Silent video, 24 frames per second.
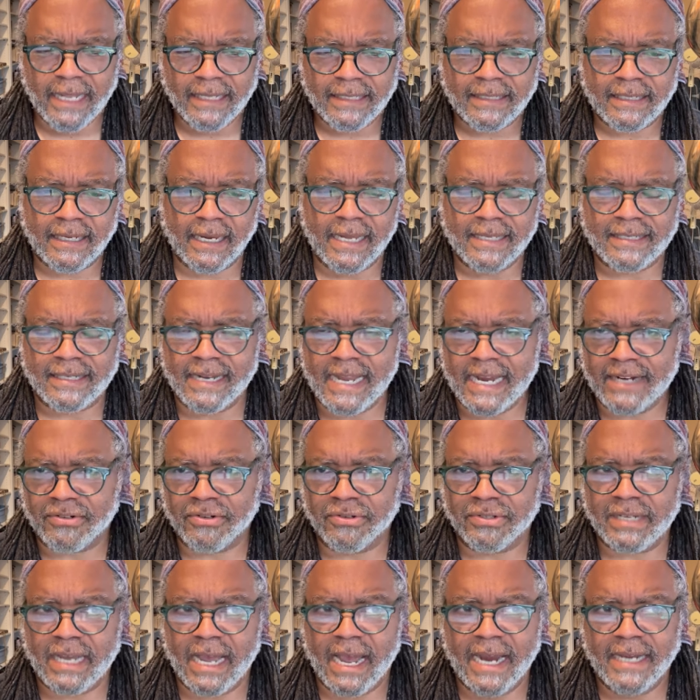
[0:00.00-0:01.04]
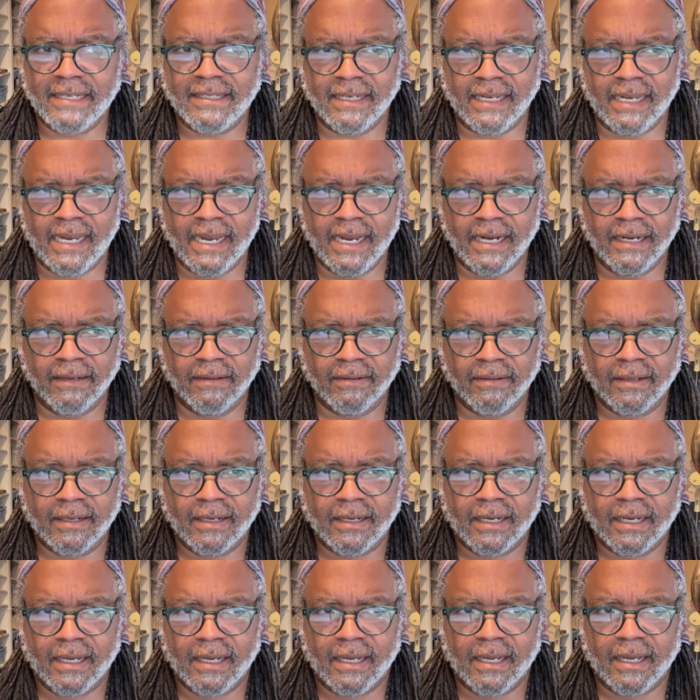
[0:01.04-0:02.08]
it's it's an exercise
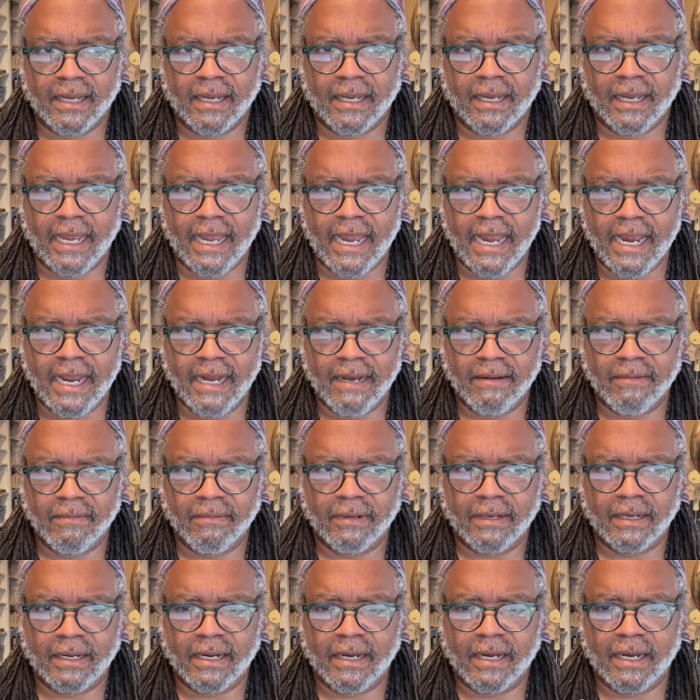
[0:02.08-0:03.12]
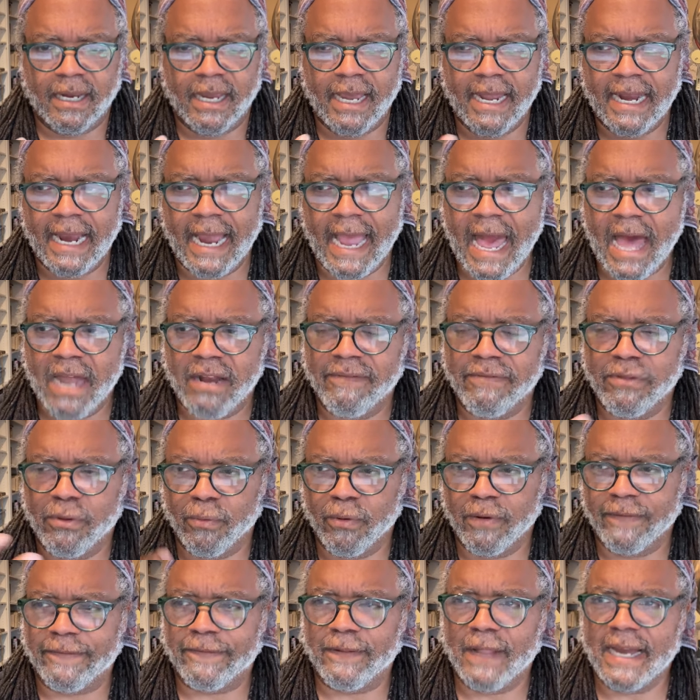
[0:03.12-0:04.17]
in and getting out
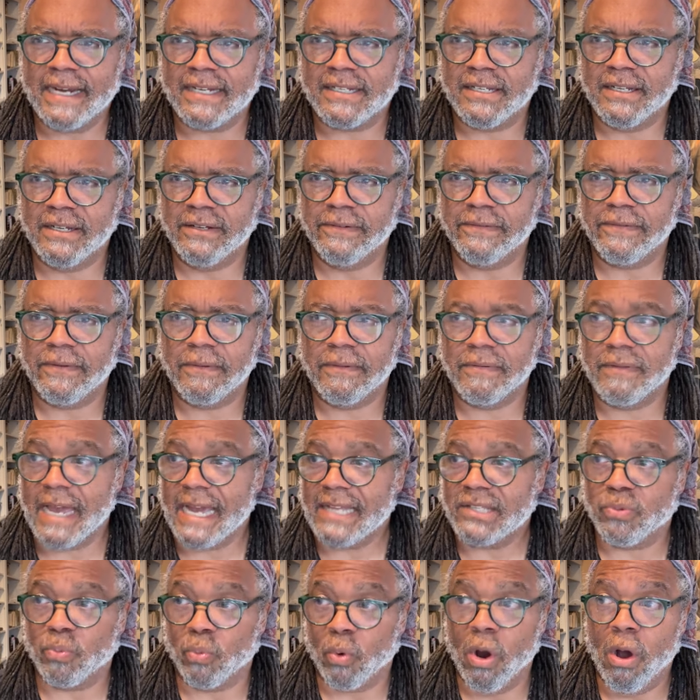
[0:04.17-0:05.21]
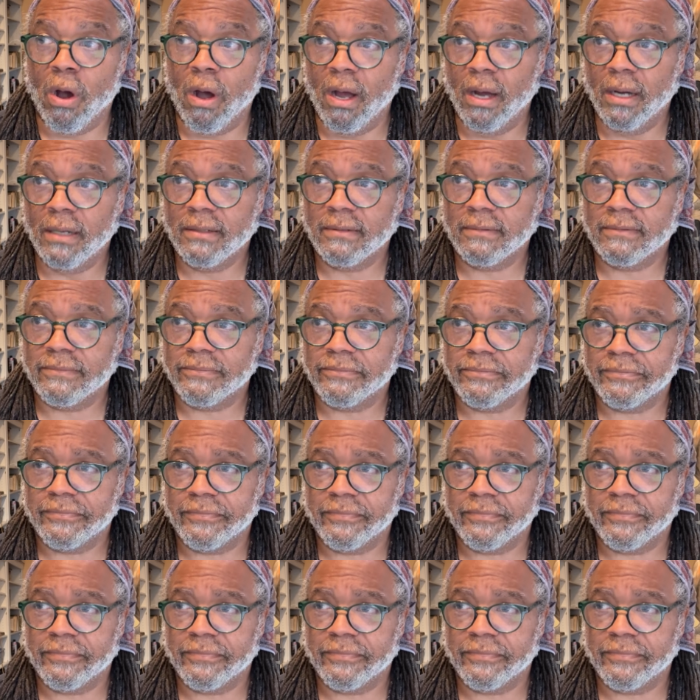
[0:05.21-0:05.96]
of the reflexive that's wrong